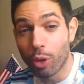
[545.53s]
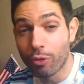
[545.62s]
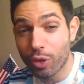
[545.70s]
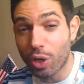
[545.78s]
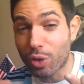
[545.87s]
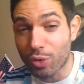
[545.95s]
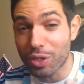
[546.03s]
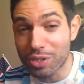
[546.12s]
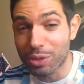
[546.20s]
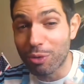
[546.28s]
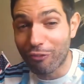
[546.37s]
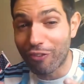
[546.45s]
all of you are
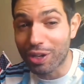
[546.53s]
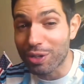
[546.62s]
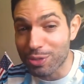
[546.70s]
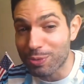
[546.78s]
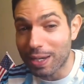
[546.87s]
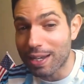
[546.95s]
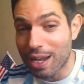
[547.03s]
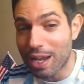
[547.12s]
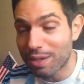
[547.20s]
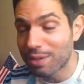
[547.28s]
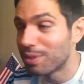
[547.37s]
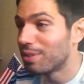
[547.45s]
crossing your fingers right
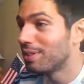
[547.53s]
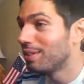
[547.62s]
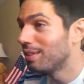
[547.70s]
now.